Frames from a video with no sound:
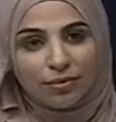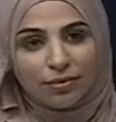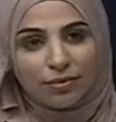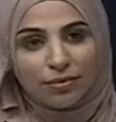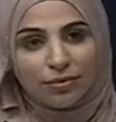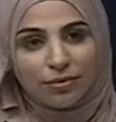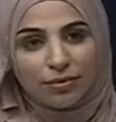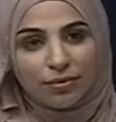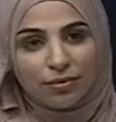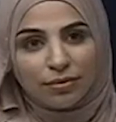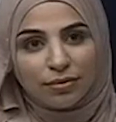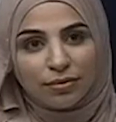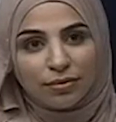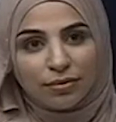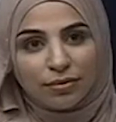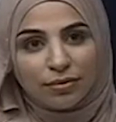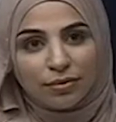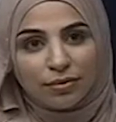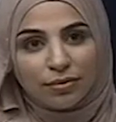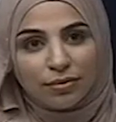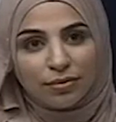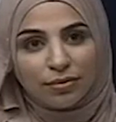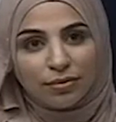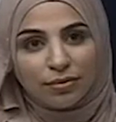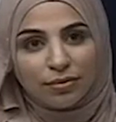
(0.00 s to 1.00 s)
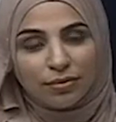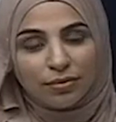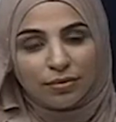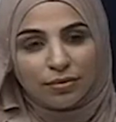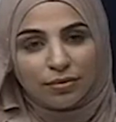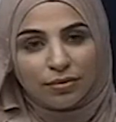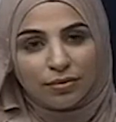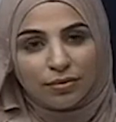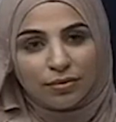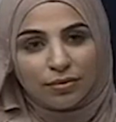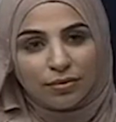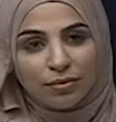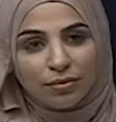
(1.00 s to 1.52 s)

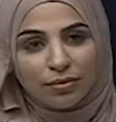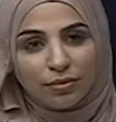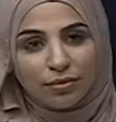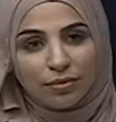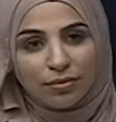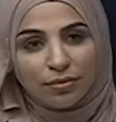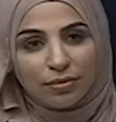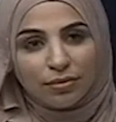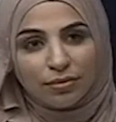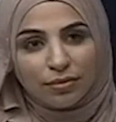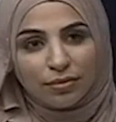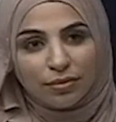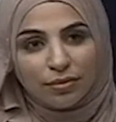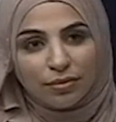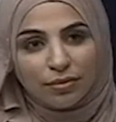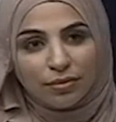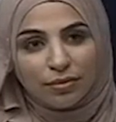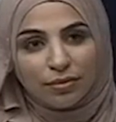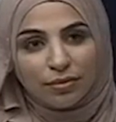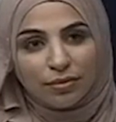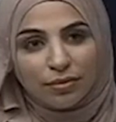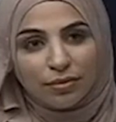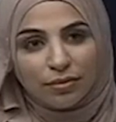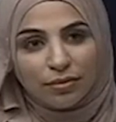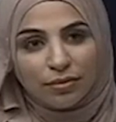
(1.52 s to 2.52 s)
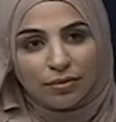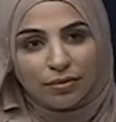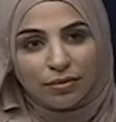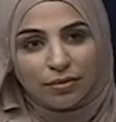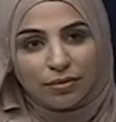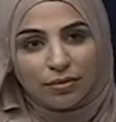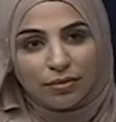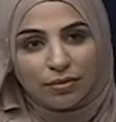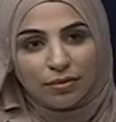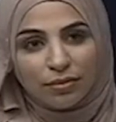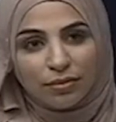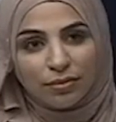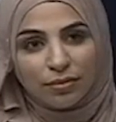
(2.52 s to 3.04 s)

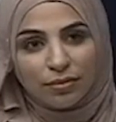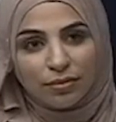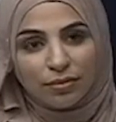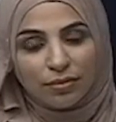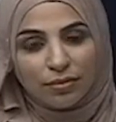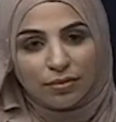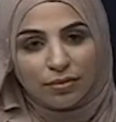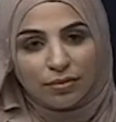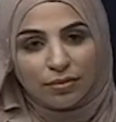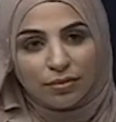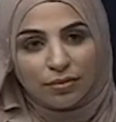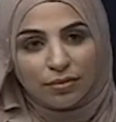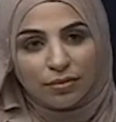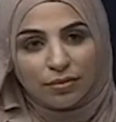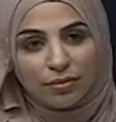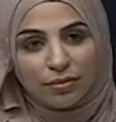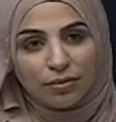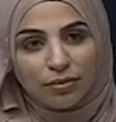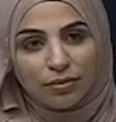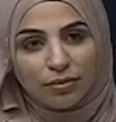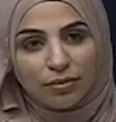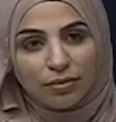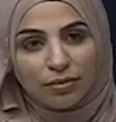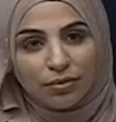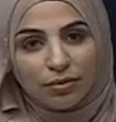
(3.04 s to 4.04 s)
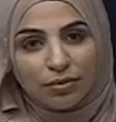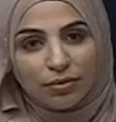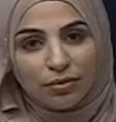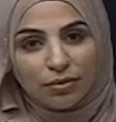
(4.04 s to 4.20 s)
The person shown says nothing.